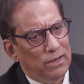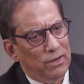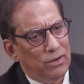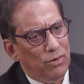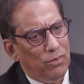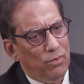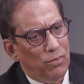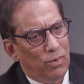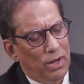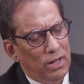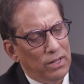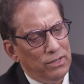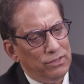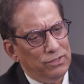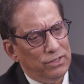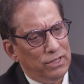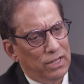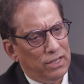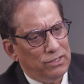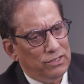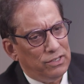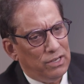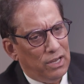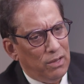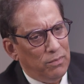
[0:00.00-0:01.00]
whilst
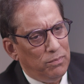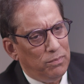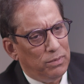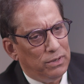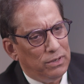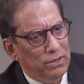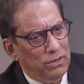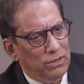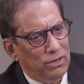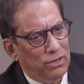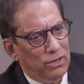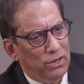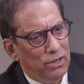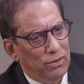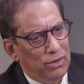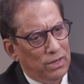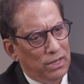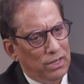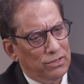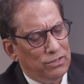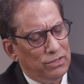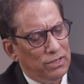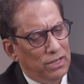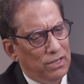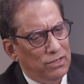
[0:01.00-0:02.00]
that's happened,
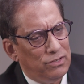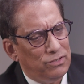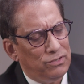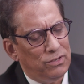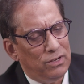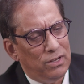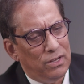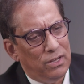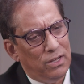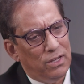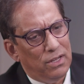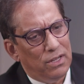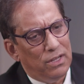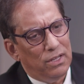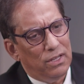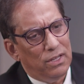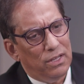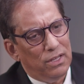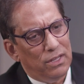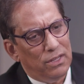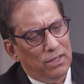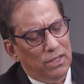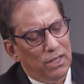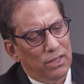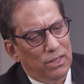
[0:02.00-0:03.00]

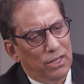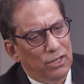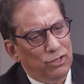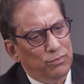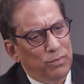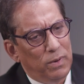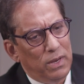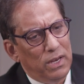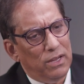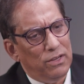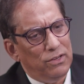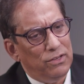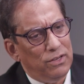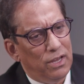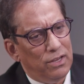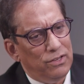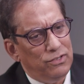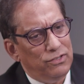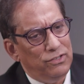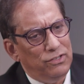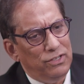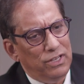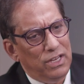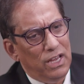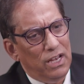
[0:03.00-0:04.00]
there's been a
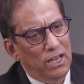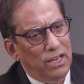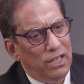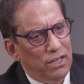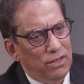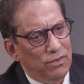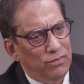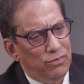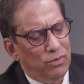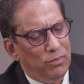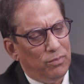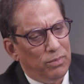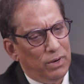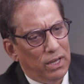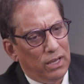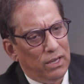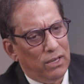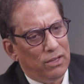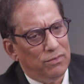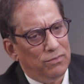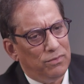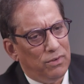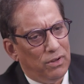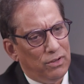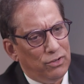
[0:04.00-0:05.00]
ceiling for black
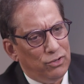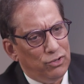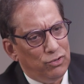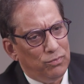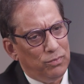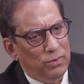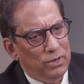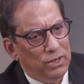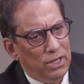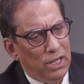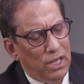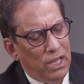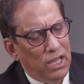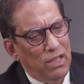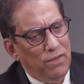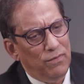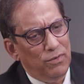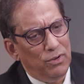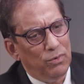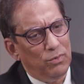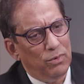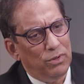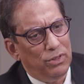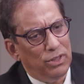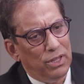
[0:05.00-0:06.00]
advancement
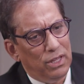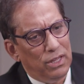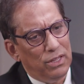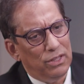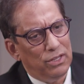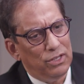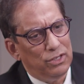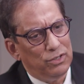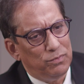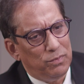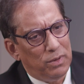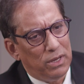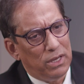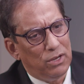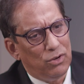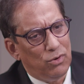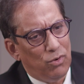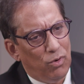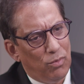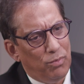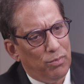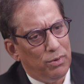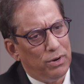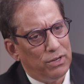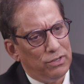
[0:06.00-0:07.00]
even within these big
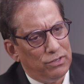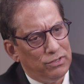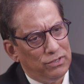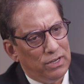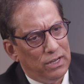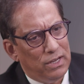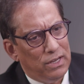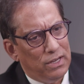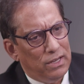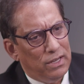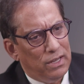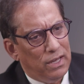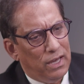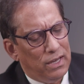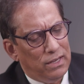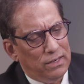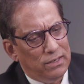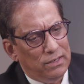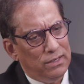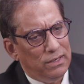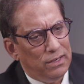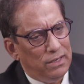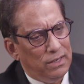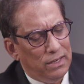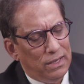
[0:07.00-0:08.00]
corporates.
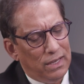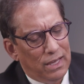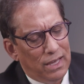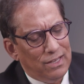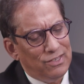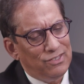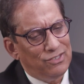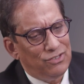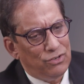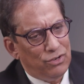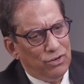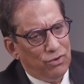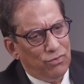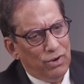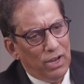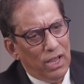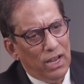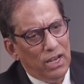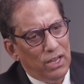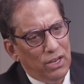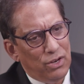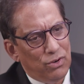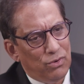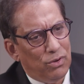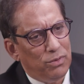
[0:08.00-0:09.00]
And it's
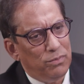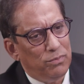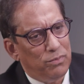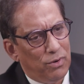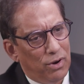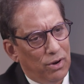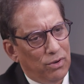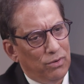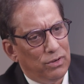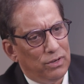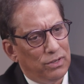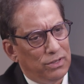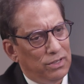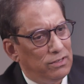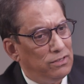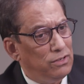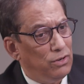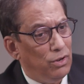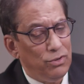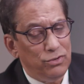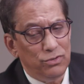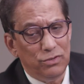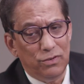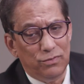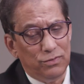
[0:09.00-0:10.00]
really not broken. There's
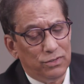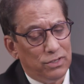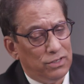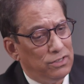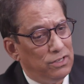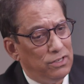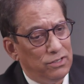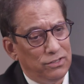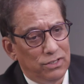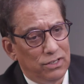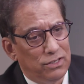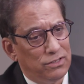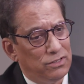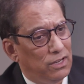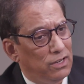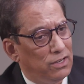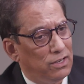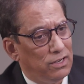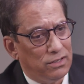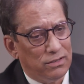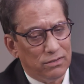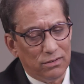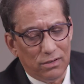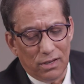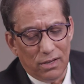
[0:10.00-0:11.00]
lots of statistics. I
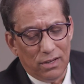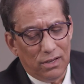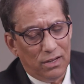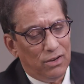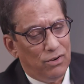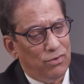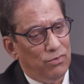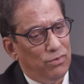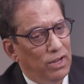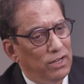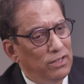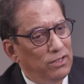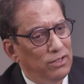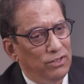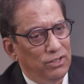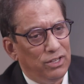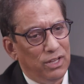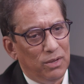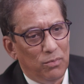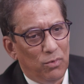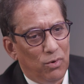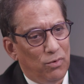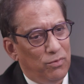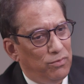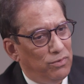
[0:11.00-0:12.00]
can rattle
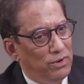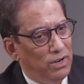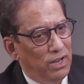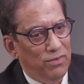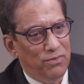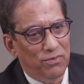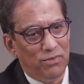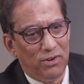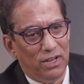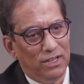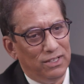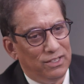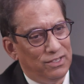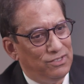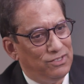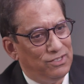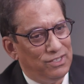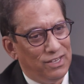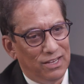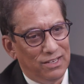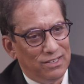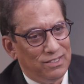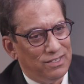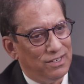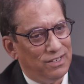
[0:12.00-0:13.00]
them off left, right, and
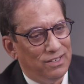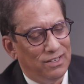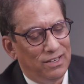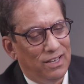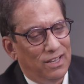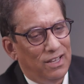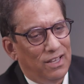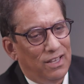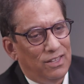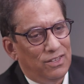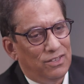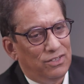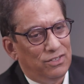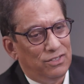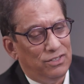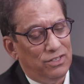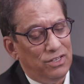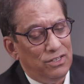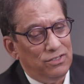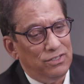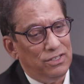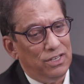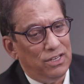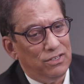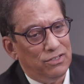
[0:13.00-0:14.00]
center. The
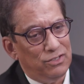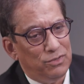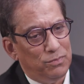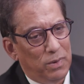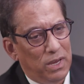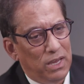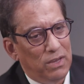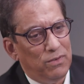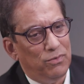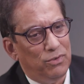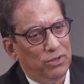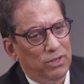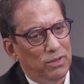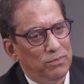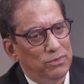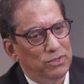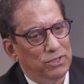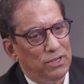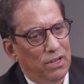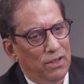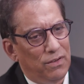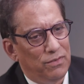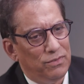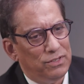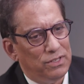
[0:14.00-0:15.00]
statistics speak for
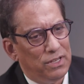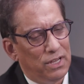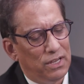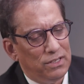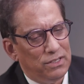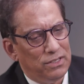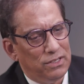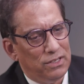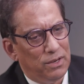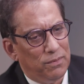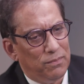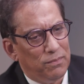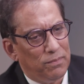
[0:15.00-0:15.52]
themselves that